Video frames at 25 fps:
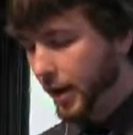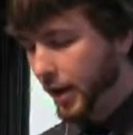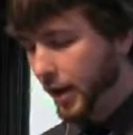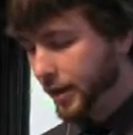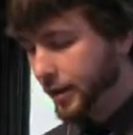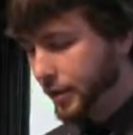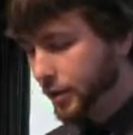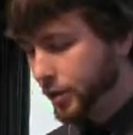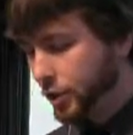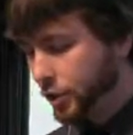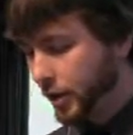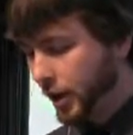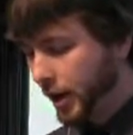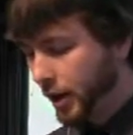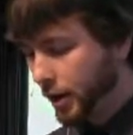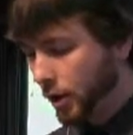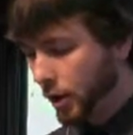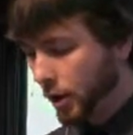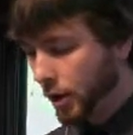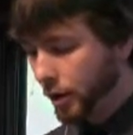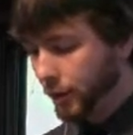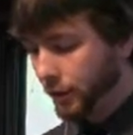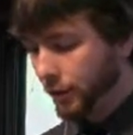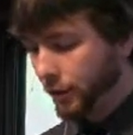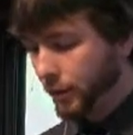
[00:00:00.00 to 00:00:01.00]
and then try to
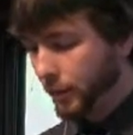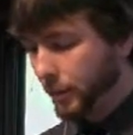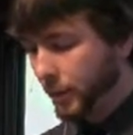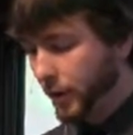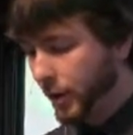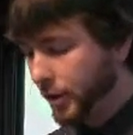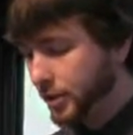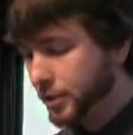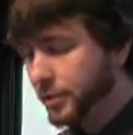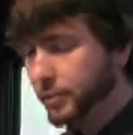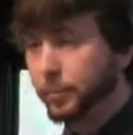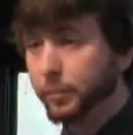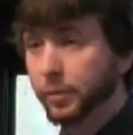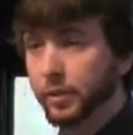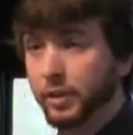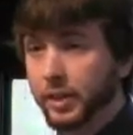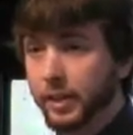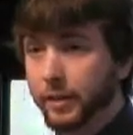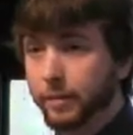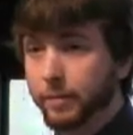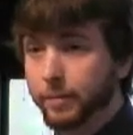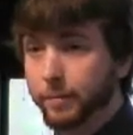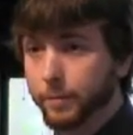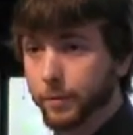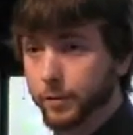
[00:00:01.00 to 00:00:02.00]
argue the merits of
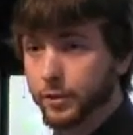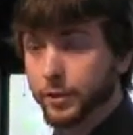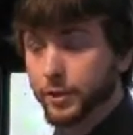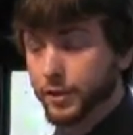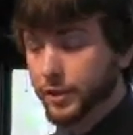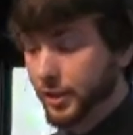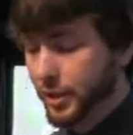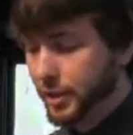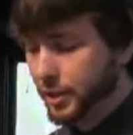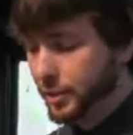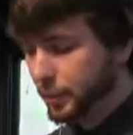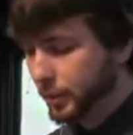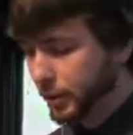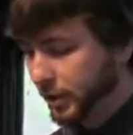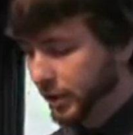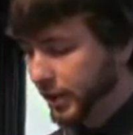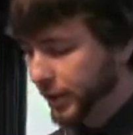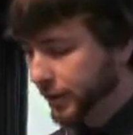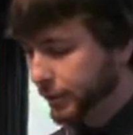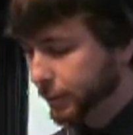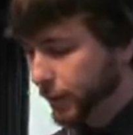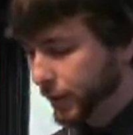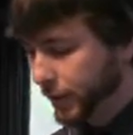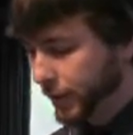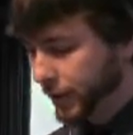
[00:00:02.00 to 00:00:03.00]
belief versus
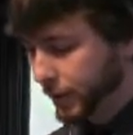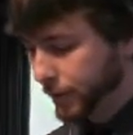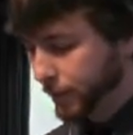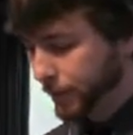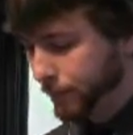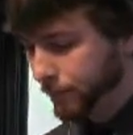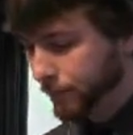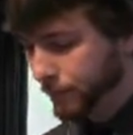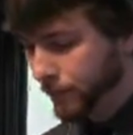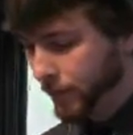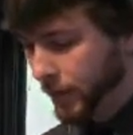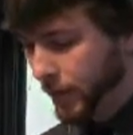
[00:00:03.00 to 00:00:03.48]
disbelief with him.